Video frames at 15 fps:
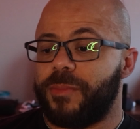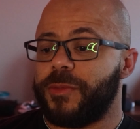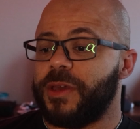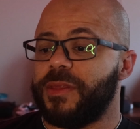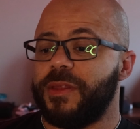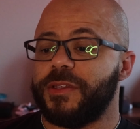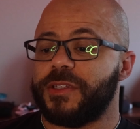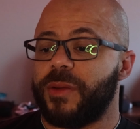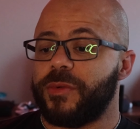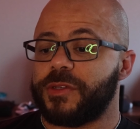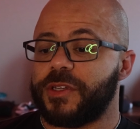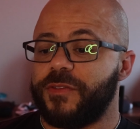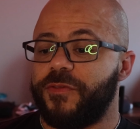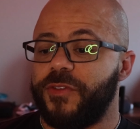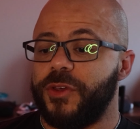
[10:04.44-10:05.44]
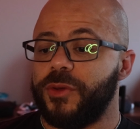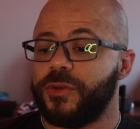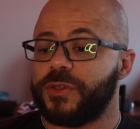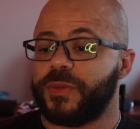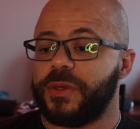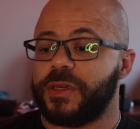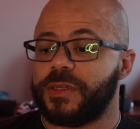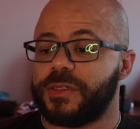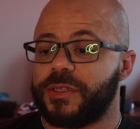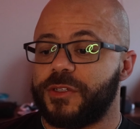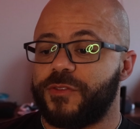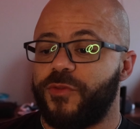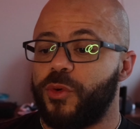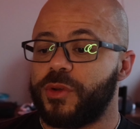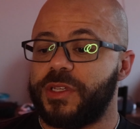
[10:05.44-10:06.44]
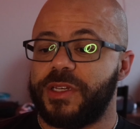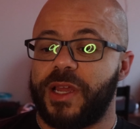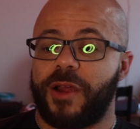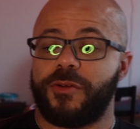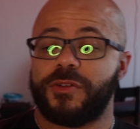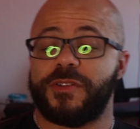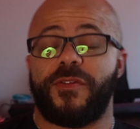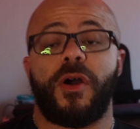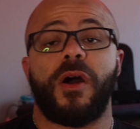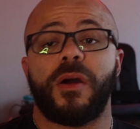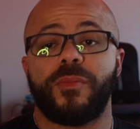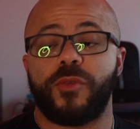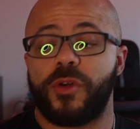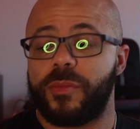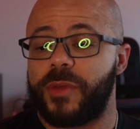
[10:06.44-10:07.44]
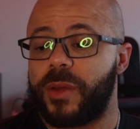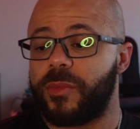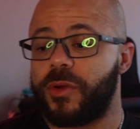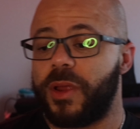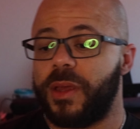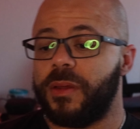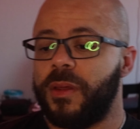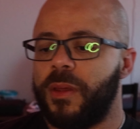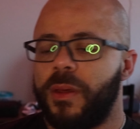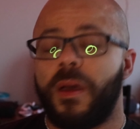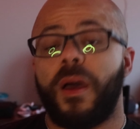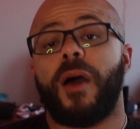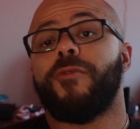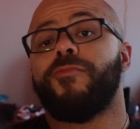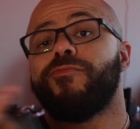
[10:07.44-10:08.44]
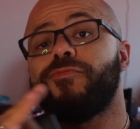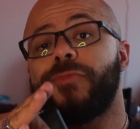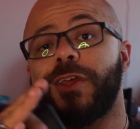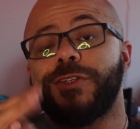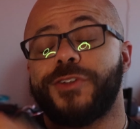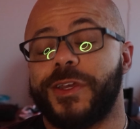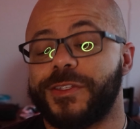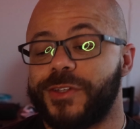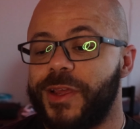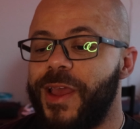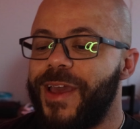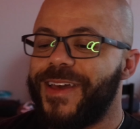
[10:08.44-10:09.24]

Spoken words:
I'm getting these numbers confused because there's 14 hours of onboard memory. Oh, there's your answer.